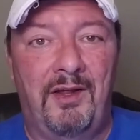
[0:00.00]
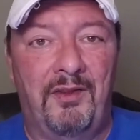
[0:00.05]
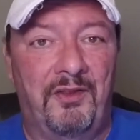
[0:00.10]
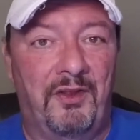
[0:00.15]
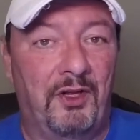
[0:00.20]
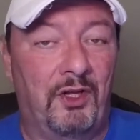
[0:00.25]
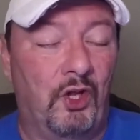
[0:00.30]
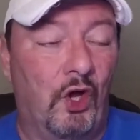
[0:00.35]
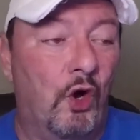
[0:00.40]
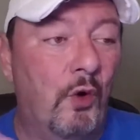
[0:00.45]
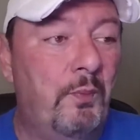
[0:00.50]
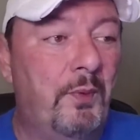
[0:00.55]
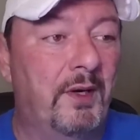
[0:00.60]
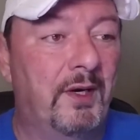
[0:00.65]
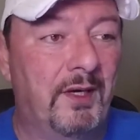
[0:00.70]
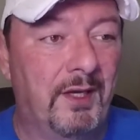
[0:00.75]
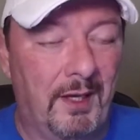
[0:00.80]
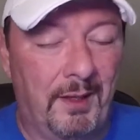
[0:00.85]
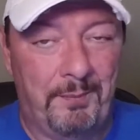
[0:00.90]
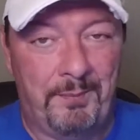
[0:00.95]
they'll open
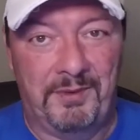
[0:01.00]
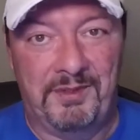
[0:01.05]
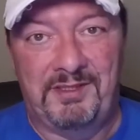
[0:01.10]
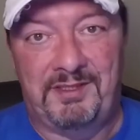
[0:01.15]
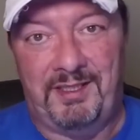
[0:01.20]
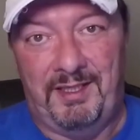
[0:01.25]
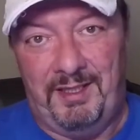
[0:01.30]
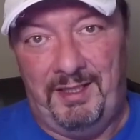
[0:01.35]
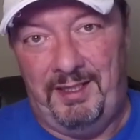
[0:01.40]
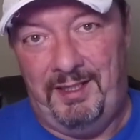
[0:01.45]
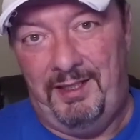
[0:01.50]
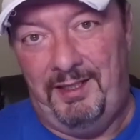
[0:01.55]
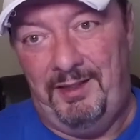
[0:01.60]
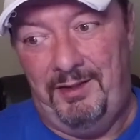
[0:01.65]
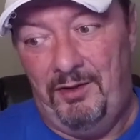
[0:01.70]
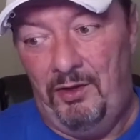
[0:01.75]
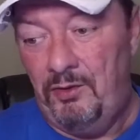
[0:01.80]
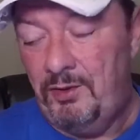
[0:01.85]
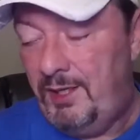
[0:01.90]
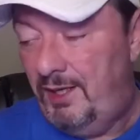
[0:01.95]
it up and
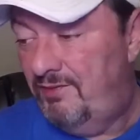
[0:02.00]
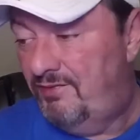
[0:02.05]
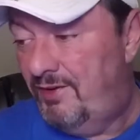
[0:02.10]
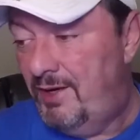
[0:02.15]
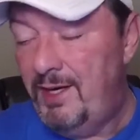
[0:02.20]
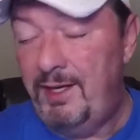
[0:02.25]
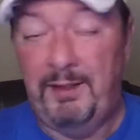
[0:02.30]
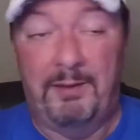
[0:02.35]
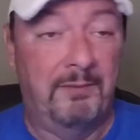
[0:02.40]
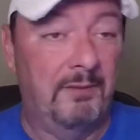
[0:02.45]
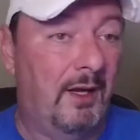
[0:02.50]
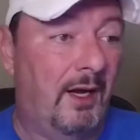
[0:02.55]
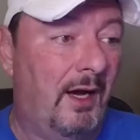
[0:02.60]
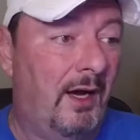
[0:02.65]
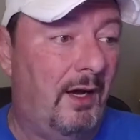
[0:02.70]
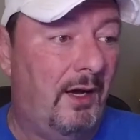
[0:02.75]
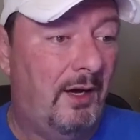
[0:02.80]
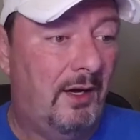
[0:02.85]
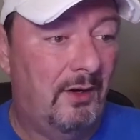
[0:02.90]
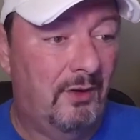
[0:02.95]
say, okay, fine,
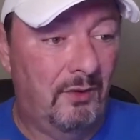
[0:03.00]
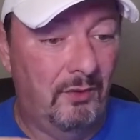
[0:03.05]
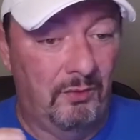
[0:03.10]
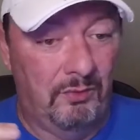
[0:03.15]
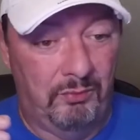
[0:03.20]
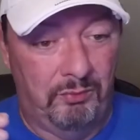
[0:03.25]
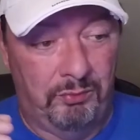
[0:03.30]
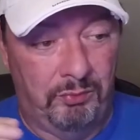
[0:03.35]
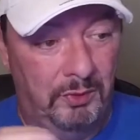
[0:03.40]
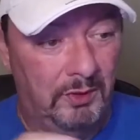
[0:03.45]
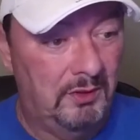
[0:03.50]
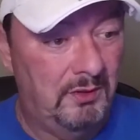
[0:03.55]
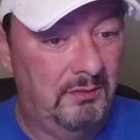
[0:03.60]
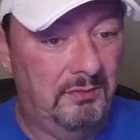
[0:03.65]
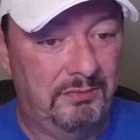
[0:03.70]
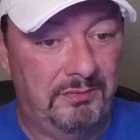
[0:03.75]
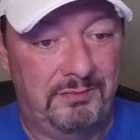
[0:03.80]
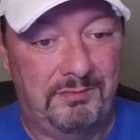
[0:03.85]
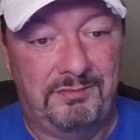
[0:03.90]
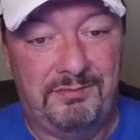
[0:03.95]
uh,
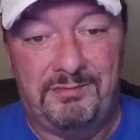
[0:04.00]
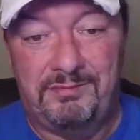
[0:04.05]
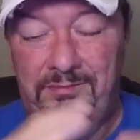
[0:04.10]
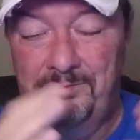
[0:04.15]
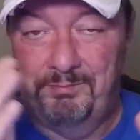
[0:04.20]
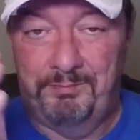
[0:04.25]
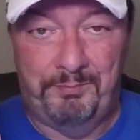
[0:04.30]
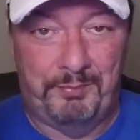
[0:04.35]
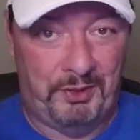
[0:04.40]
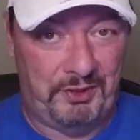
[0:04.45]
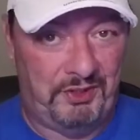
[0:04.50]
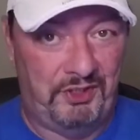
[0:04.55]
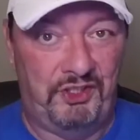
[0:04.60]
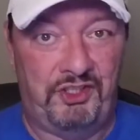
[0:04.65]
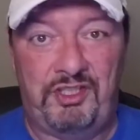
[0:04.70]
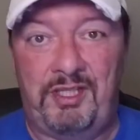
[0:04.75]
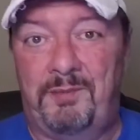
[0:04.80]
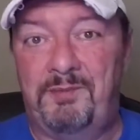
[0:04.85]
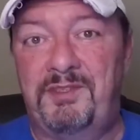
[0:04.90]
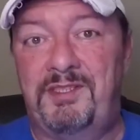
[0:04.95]
we'll put this
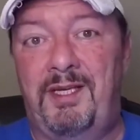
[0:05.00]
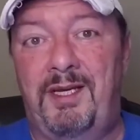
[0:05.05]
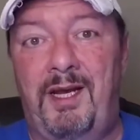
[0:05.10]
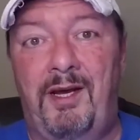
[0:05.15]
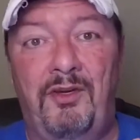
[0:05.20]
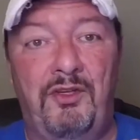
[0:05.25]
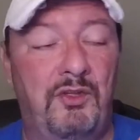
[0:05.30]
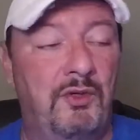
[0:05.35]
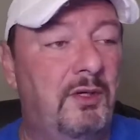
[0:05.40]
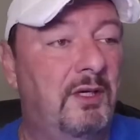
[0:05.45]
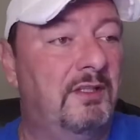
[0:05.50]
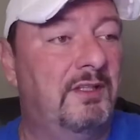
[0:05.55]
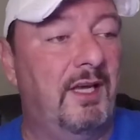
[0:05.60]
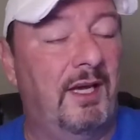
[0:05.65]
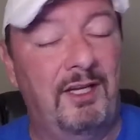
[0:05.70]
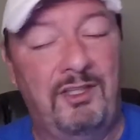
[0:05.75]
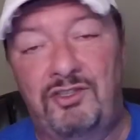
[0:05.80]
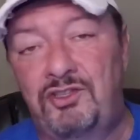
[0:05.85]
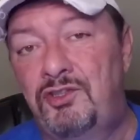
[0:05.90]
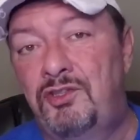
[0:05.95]
chipset out. You get the
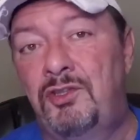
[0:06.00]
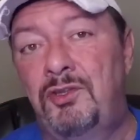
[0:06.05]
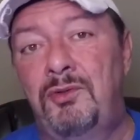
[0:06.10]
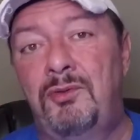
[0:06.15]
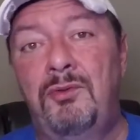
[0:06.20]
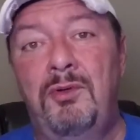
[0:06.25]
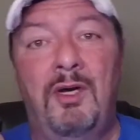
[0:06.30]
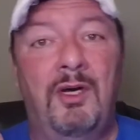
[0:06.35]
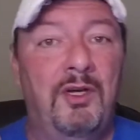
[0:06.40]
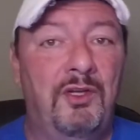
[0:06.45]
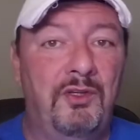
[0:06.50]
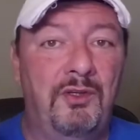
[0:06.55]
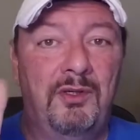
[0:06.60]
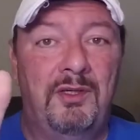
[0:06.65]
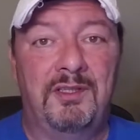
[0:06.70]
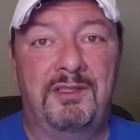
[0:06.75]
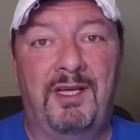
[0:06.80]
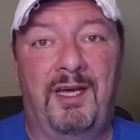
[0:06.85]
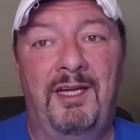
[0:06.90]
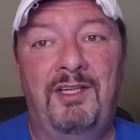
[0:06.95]
H two, you
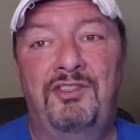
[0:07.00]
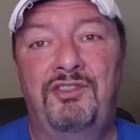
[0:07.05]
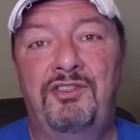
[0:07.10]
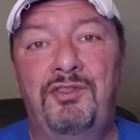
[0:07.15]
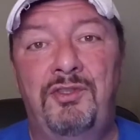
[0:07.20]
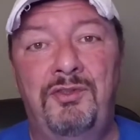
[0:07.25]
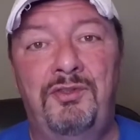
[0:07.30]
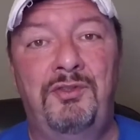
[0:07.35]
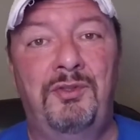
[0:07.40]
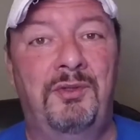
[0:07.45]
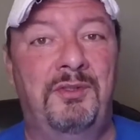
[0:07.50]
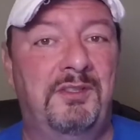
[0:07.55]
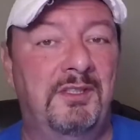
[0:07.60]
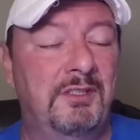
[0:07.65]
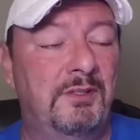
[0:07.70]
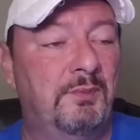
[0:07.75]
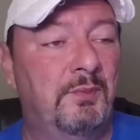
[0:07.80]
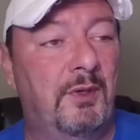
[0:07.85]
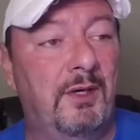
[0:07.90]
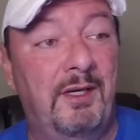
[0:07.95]
get the H twenty-two at
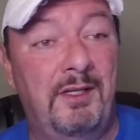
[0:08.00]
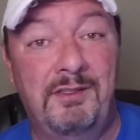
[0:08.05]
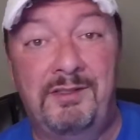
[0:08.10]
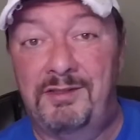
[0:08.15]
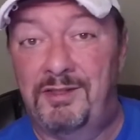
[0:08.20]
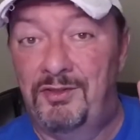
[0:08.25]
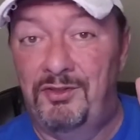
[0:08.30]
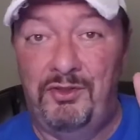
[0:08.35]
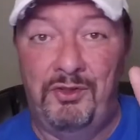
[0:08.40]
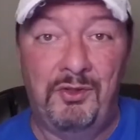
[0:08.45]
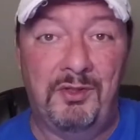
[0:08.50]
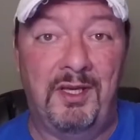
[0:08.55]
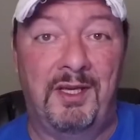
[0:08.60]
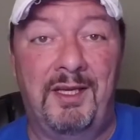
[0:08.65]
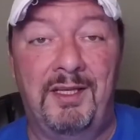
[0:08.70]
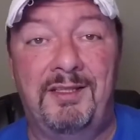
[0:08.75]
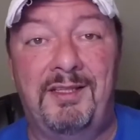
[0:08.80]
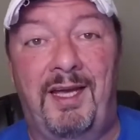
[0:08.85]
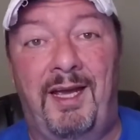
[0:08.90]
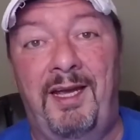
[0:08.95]
this price, and you can
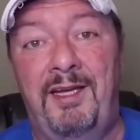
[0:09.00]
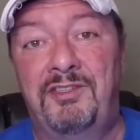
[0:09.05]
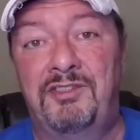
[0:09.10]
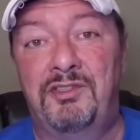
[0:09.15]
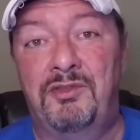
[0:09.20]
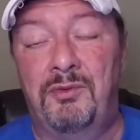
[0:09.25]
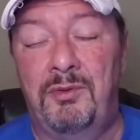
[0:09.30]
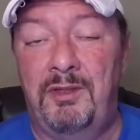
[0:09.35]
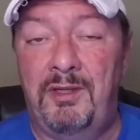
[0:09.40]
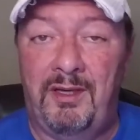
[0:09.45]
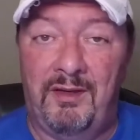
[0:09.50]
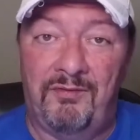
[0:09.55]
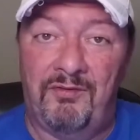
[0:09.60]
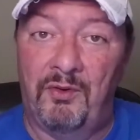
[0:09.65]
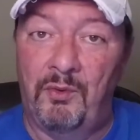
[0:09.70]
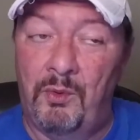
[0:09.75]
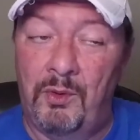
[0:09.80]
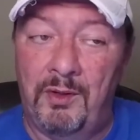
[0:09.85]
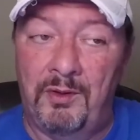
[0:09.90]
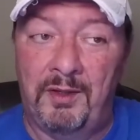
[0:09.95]
get the H three if
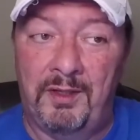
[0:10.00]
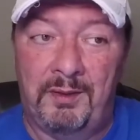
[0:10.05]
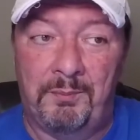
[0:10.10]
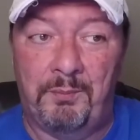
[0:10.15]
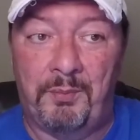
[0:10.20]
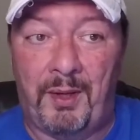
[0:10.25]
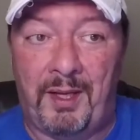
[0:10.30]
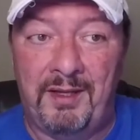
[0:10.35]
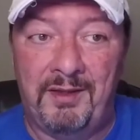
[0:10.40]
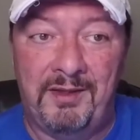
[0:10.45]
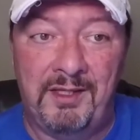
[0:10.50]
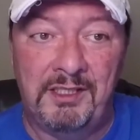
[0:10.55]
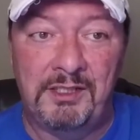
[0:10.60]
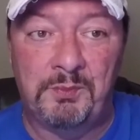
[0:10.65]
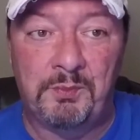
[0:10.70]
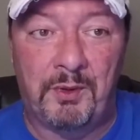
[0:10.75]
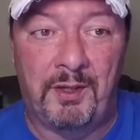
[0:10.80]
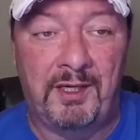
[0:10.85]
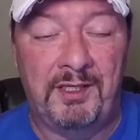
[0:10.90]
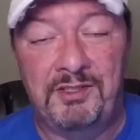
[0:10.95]
you're willing to pay this
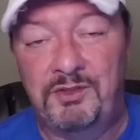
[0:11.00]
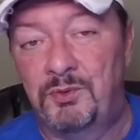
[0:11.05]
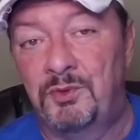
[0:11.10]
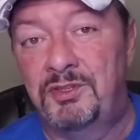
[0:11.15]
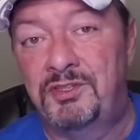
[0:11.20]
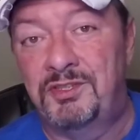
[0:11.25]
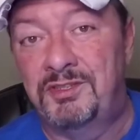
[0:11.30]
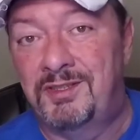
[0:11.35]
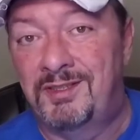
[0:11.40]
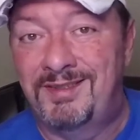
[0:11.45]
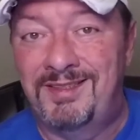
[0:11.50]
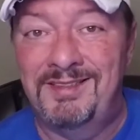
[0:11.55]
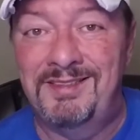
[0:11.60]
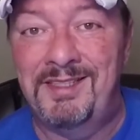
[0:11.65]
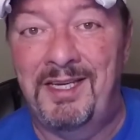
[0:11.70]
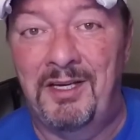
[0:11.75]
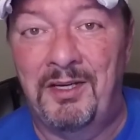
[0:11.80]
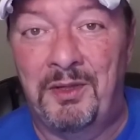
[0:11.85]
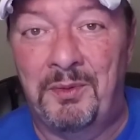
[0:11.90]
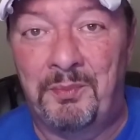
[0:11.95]
price, which is a
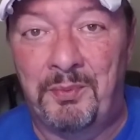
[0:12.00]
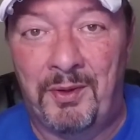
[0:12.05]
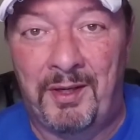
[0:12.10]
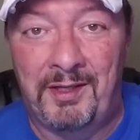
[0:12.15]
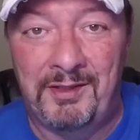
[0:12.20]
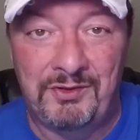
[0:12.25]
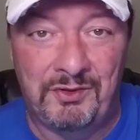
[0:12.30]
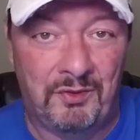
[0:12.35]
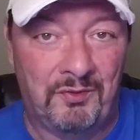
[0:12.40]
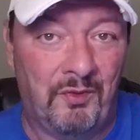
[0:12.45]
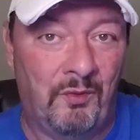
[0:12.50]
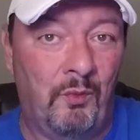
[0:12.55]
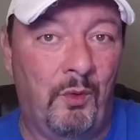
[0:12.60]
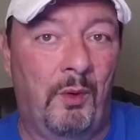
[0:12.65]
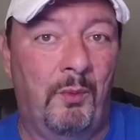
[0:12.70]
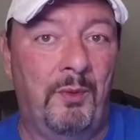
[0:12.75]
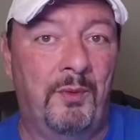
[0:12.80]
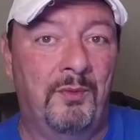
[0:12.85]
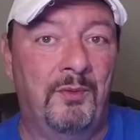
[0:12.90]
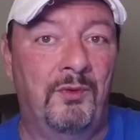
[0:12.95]
discounted price over
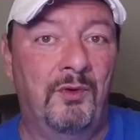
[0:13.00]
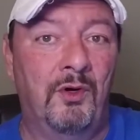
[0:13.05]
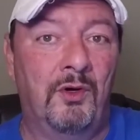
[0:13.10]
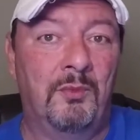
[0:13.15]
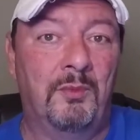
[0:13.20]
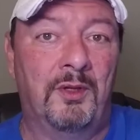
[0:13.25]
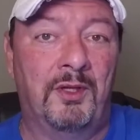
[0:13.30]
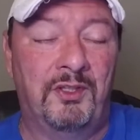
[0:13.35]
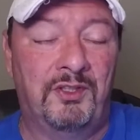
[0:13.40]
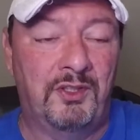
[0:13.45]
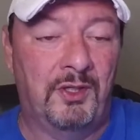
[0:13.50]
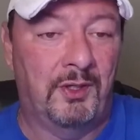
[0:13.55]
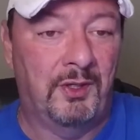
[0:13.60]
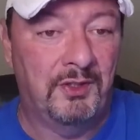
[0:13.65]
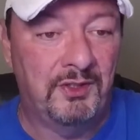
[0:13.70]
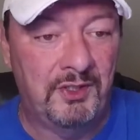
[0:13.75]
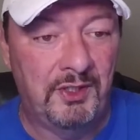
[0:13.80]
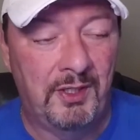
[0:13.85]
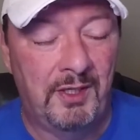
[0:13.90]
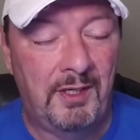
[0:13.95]
what we would normally
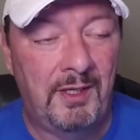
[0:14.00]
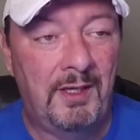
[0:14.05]
charge.